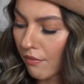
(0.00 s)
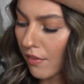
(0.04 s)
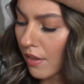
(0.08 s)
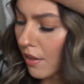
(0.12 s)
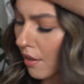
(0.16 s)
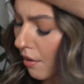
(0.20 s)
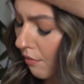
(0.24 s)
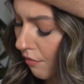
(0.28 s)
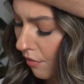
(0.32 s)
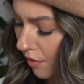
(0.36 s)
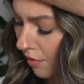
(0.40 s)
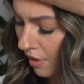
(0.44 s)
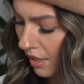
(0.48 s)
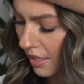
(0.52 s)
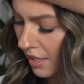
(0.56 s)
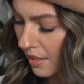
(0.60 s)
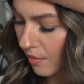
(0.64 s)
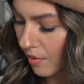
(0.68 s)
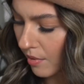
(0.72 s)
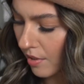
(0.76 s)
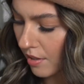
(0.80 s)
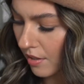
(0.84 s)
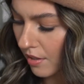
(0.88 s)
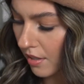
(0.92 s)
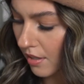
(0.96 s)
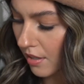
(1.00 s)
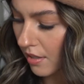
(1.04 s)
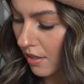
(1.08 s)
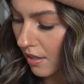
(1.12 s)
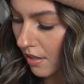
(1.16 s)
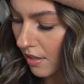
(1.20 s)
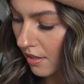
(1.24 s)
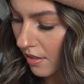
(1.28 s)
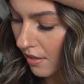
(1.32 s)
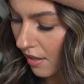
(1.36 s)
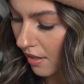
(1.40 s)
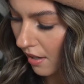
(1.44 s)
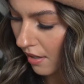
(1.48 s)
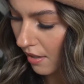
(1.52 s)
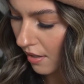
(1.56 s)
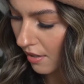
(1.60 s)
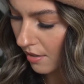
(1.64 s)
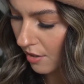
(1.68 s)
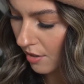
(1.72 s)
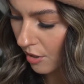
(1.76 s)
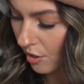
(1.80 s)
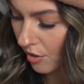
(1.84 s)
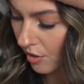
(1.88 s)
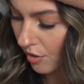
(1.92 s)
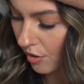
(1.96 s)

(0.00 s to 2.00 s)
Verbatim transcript: and then for these ones it says size